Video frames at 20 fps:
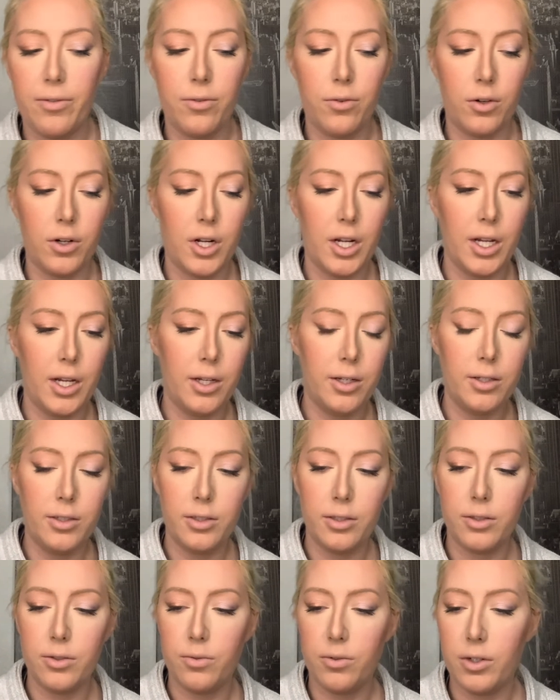forehead,
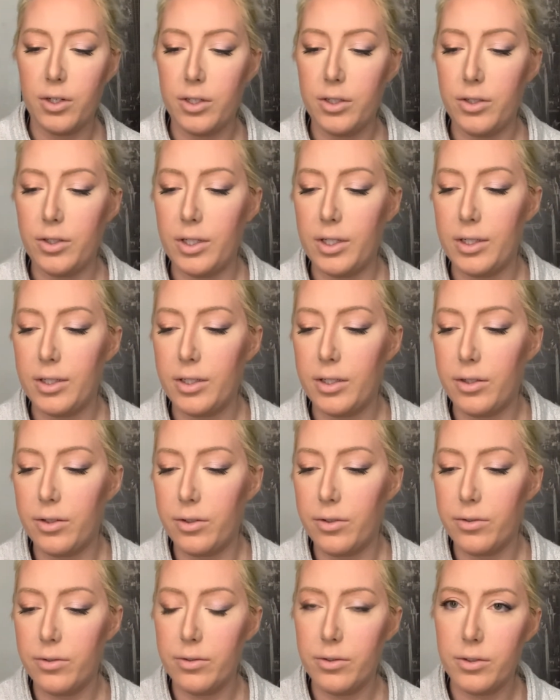so we're gonna do that too.
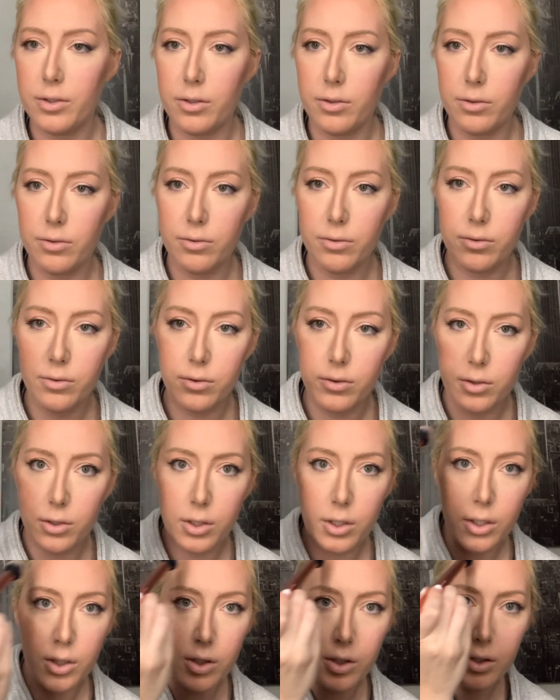So
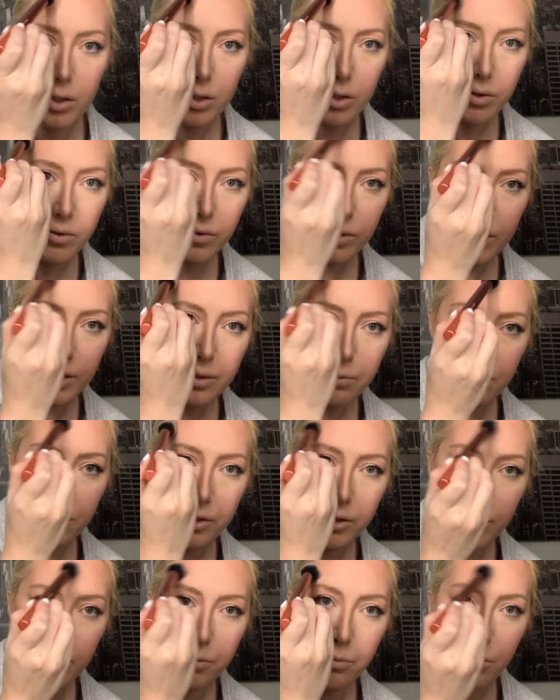don't forget to
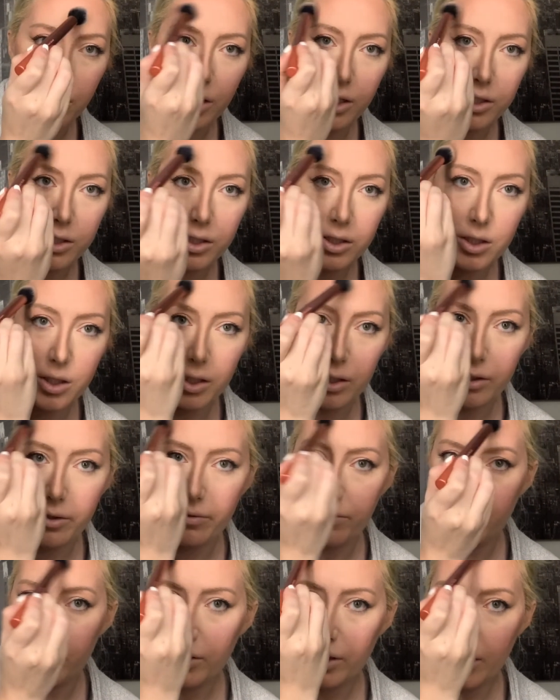put your blush on your
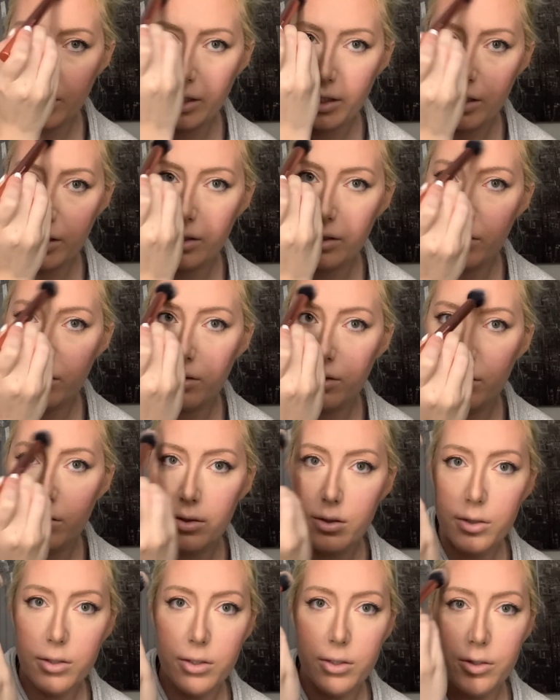forehead,
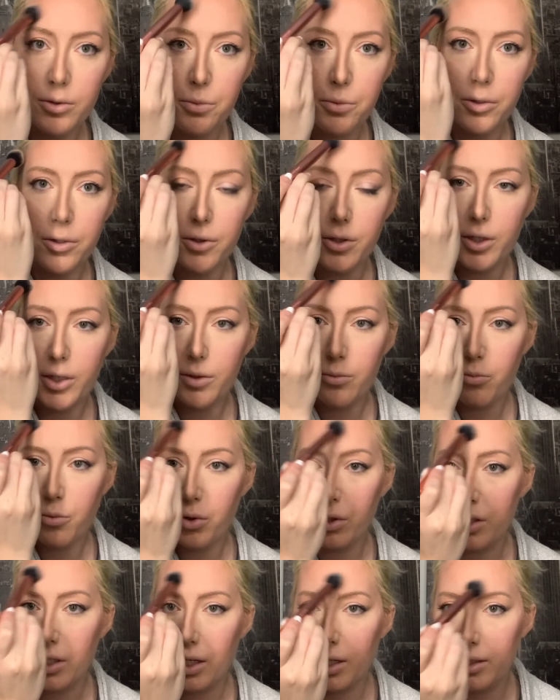super
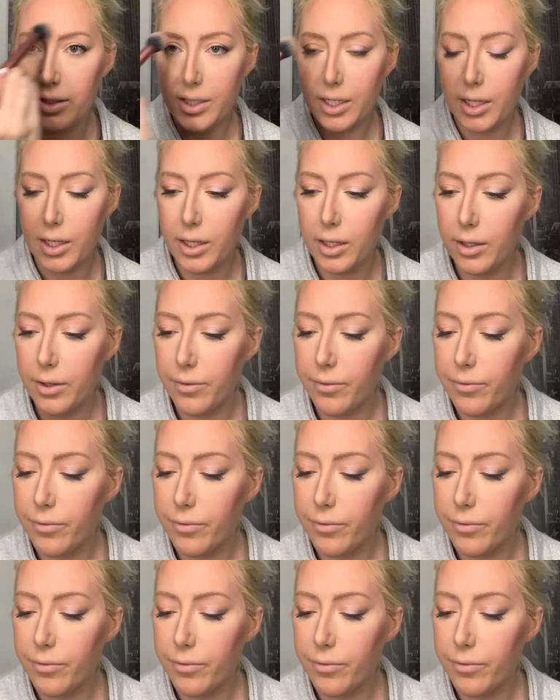importante.